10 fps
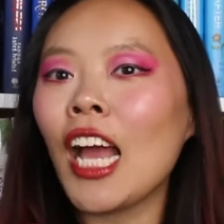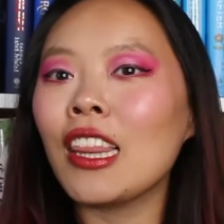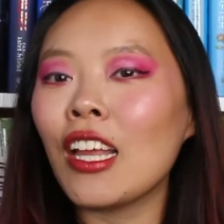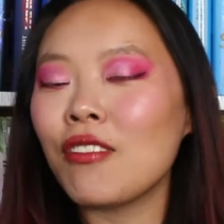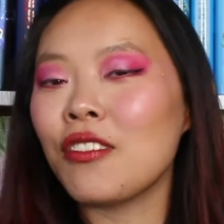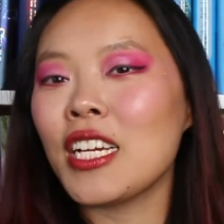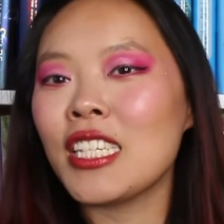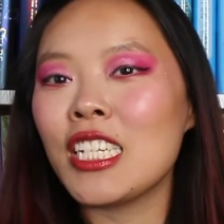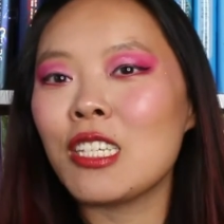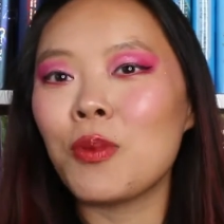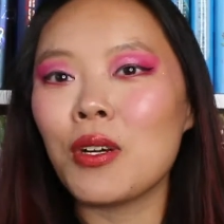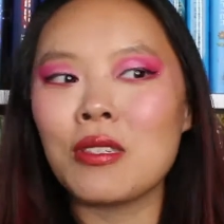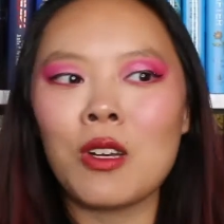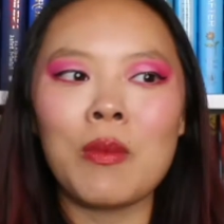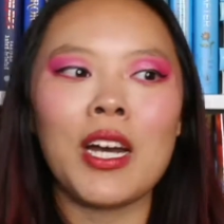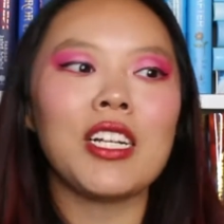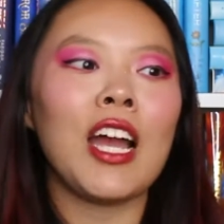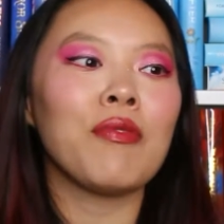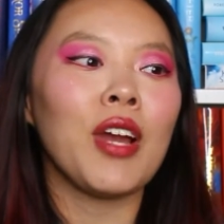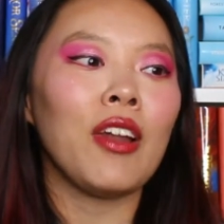I love Traci's books so much.
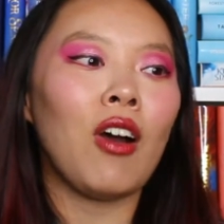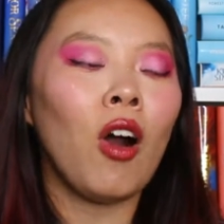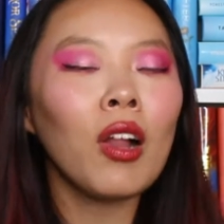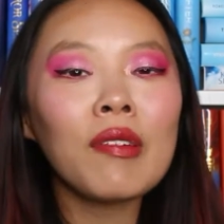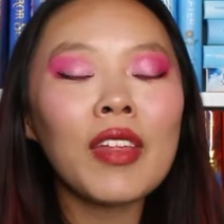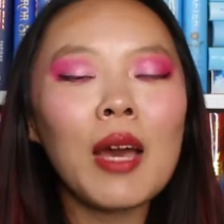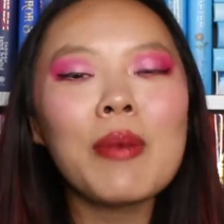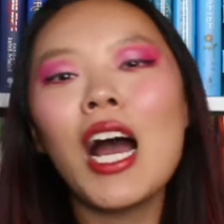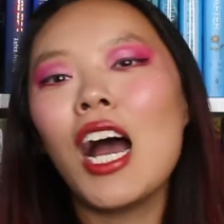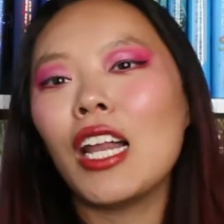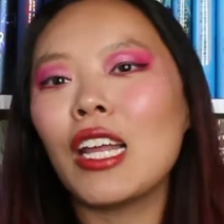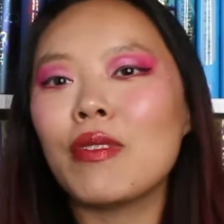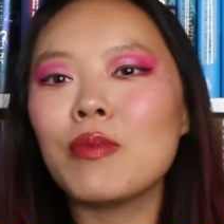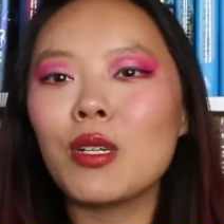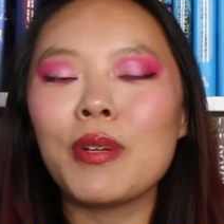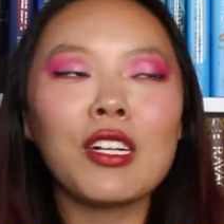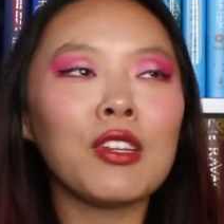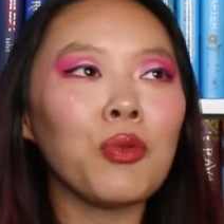I've read all of them, love them so much.